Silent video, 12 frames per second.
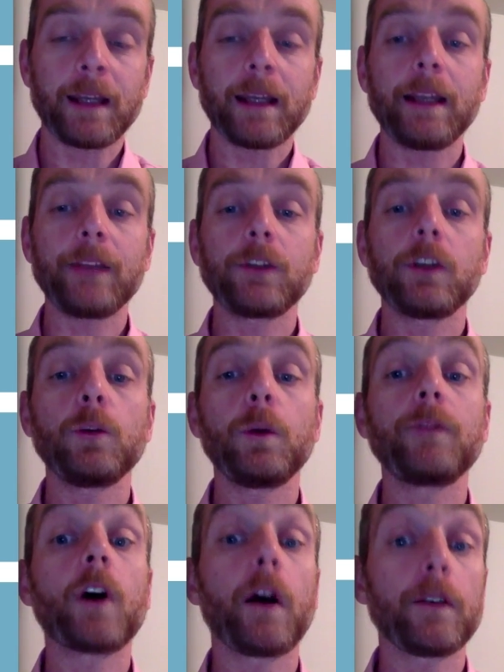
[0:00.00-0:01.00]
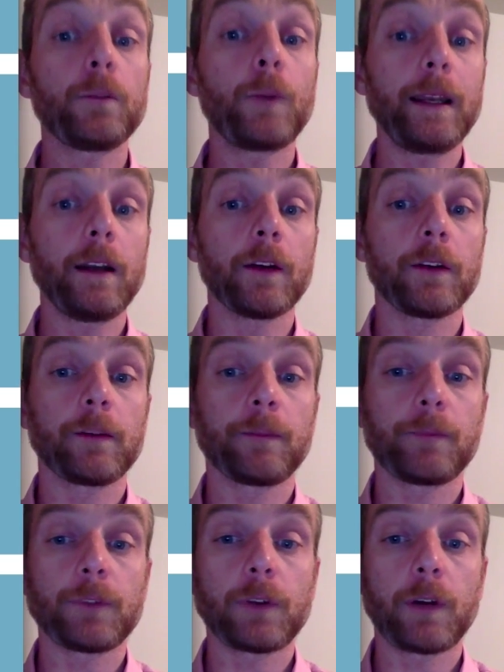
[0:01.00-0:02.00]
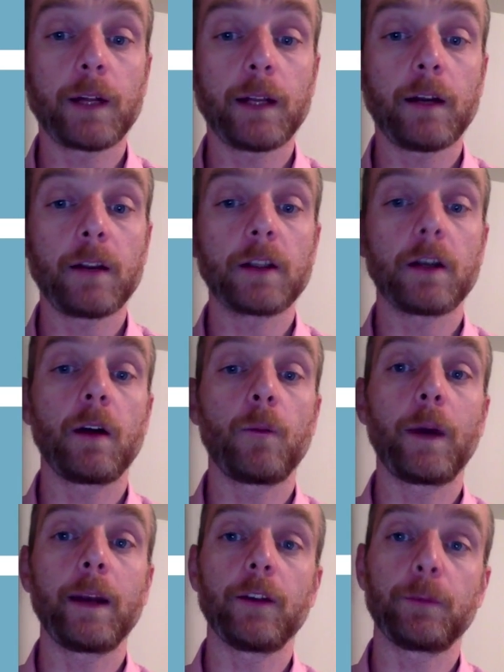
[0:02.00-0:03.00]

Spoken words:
is to do with diets and weight loss. So I'll click on the diet and weight loss